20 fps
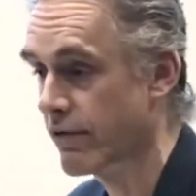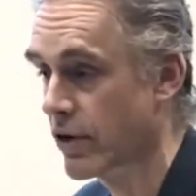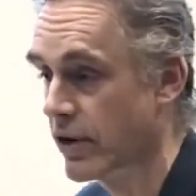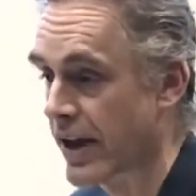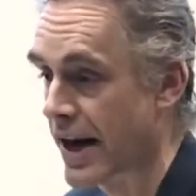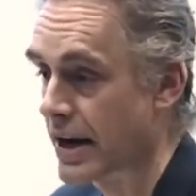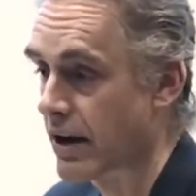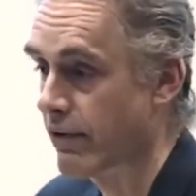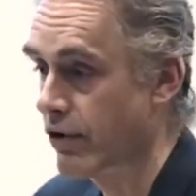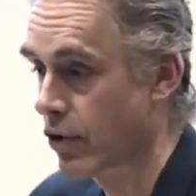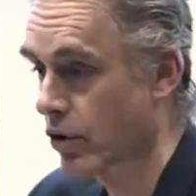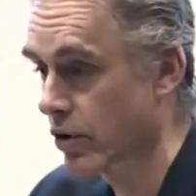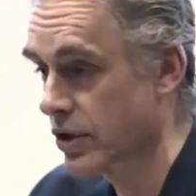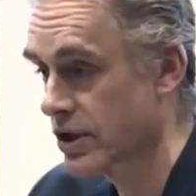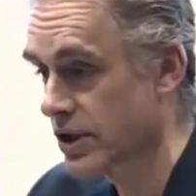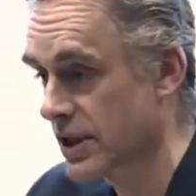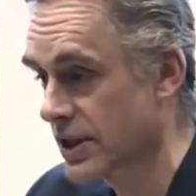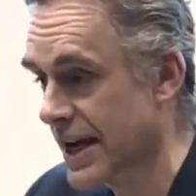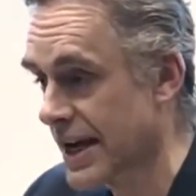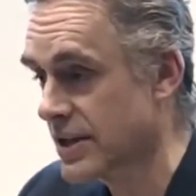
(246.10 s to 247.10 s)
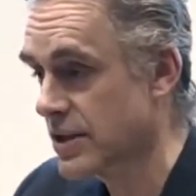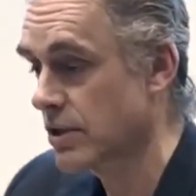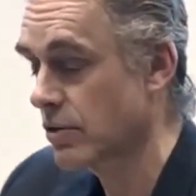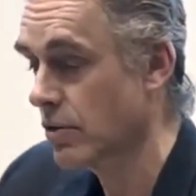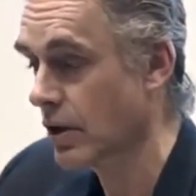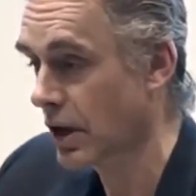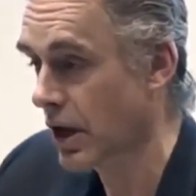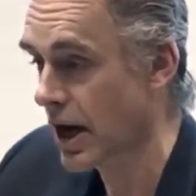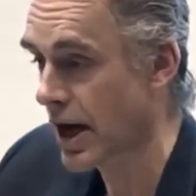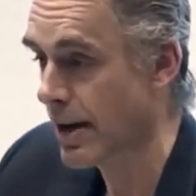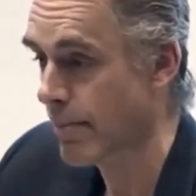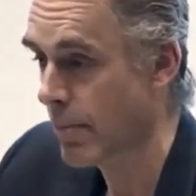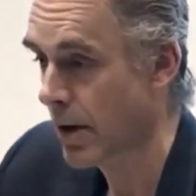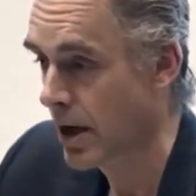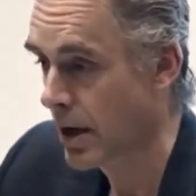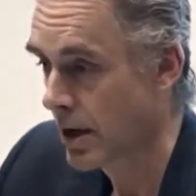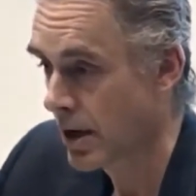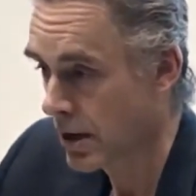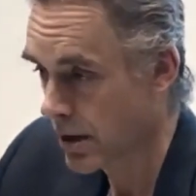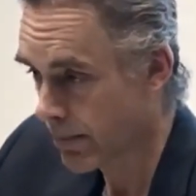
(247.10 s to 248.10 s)
of that, of course, is as you climb
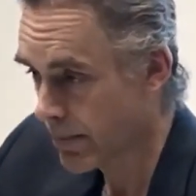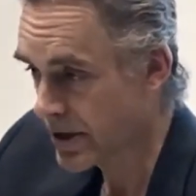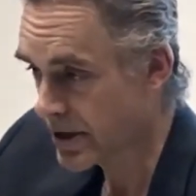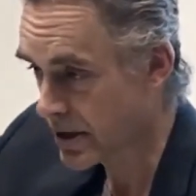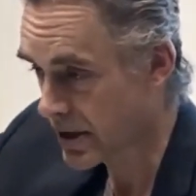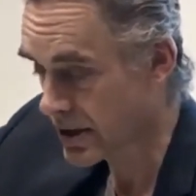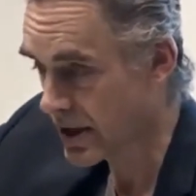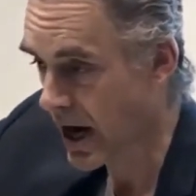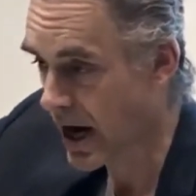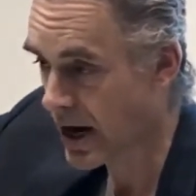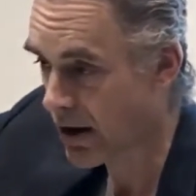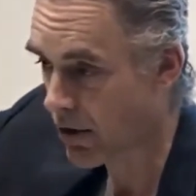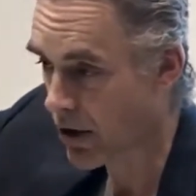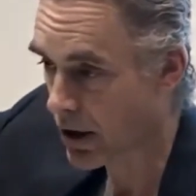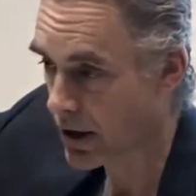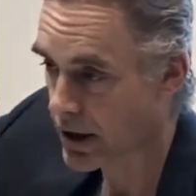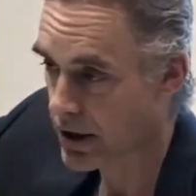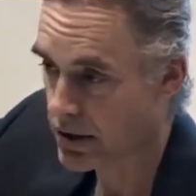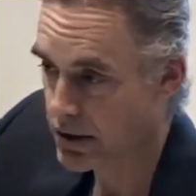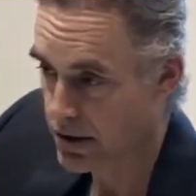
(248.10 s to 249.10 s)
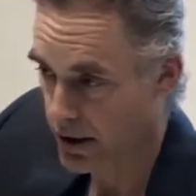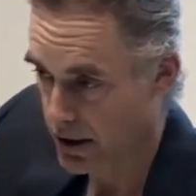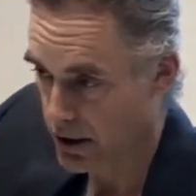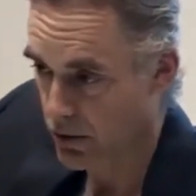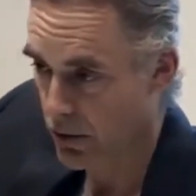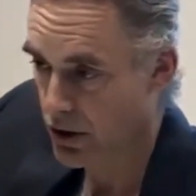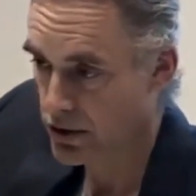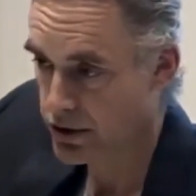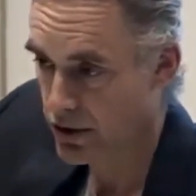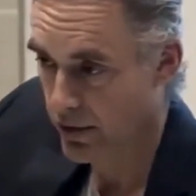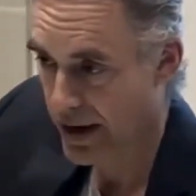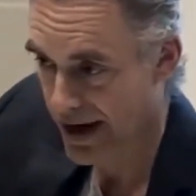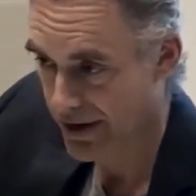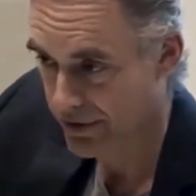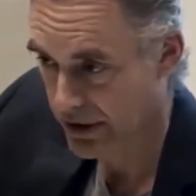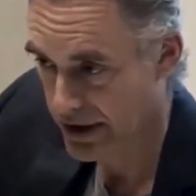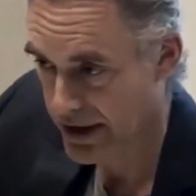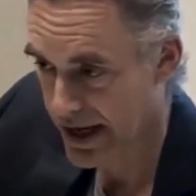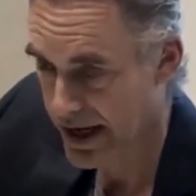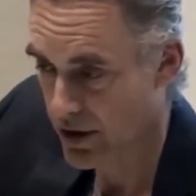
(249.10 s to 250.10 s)
the business hierarchy is that you also
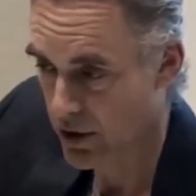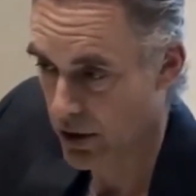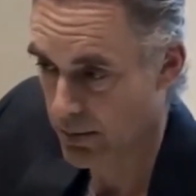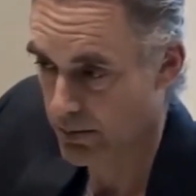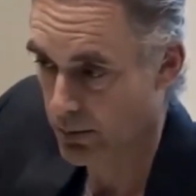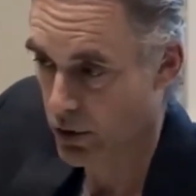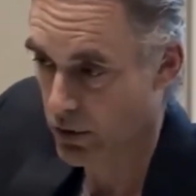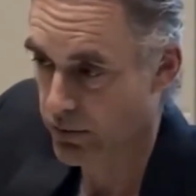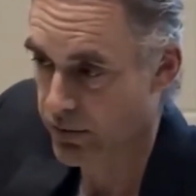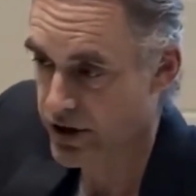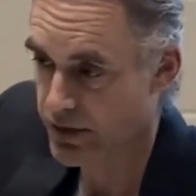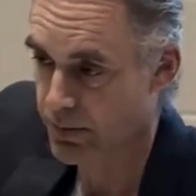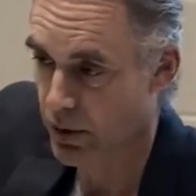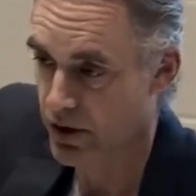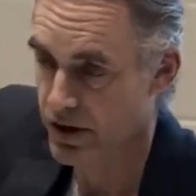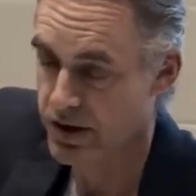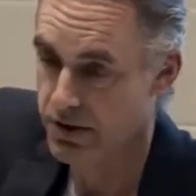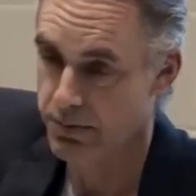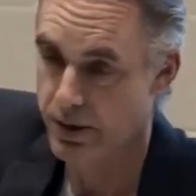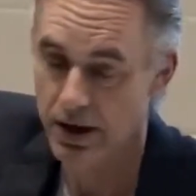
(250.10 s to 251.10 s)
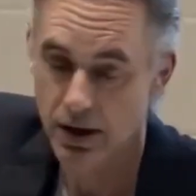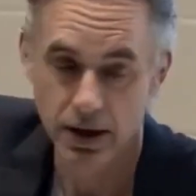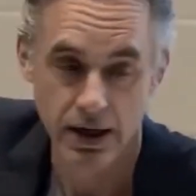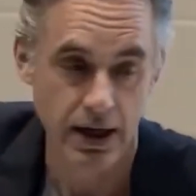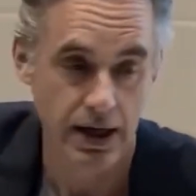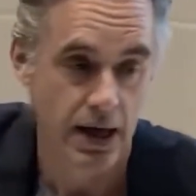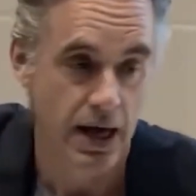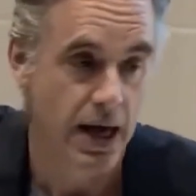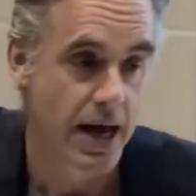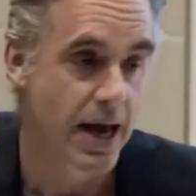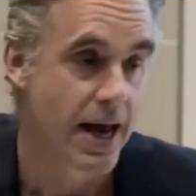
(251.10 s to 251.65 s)
have to take on more responsibility.